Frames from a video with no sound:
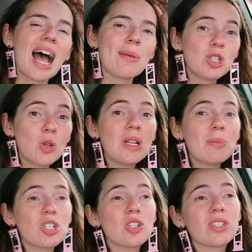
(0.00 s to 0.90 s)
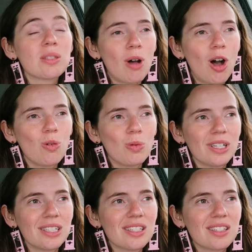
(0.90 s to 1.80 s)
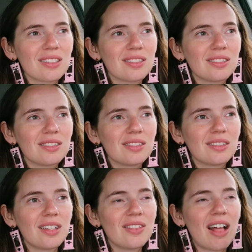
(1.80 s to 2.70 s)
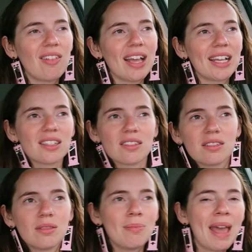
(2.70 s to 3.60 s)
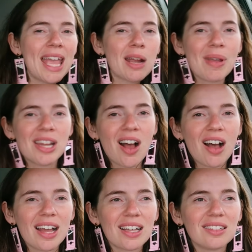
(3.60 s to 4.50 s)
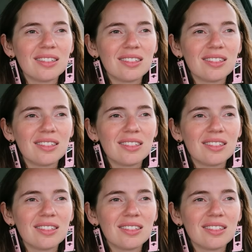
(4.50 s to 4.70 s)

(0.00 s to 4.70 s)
I'm doing a bunch of small ones that like may or may not